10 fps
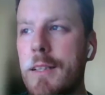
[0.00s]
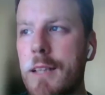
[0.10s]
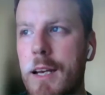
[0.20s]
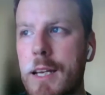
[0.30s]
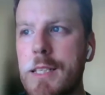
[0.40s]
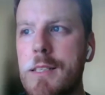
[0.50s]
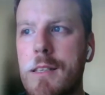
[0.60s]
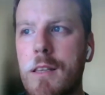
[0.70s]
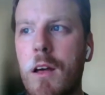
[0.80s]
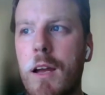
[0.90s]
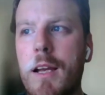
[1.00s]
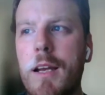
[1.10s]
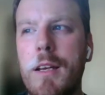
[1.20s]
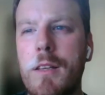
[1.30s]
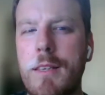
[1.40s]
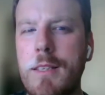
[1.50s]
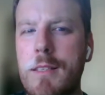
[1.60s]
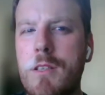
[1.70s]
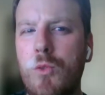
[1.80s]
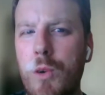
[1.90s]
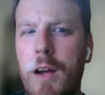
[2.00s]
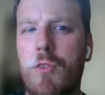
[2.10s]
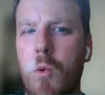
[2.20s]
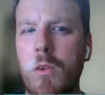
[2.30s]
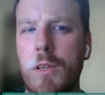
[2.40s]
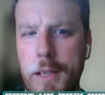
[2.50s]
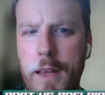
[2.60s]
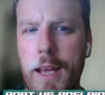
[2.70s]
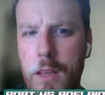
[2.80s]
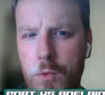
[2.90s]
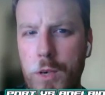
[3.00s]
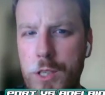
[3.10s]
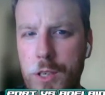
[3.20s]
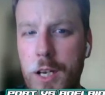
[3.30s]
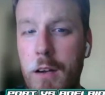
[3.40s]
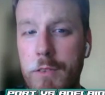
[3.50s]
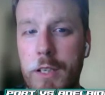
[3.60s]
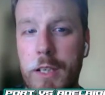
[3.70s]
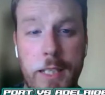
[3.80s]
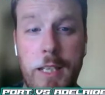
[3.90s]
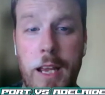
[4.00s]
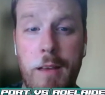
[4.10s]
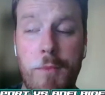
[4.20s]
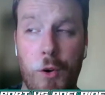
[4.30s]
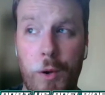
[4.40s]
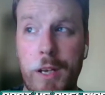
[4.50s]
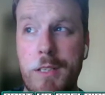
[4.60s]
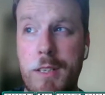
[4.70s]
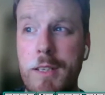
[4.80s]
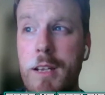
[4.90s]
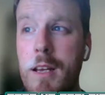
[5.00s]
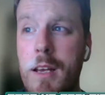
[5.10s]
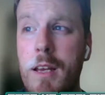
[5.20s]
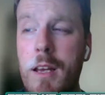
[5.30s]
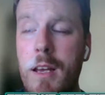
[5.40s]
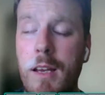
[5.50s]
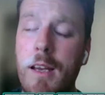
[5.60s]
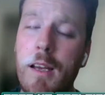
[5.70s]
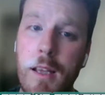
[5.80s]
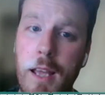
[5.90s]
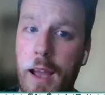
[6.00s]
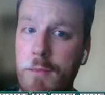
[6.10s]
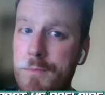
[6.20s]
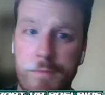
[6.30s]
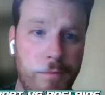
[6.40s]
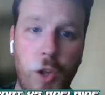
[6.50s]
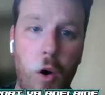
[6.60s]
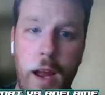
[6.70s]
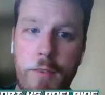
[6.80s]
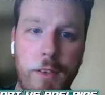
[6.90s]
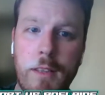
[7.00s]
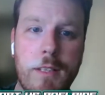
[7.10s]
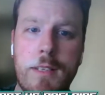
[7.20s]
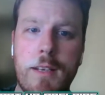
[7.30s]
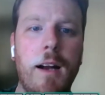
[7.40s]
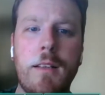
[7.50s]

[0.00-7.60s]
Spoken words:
that it is, like there's still enough quality there that we should cover a team who is, yeah, not having the start of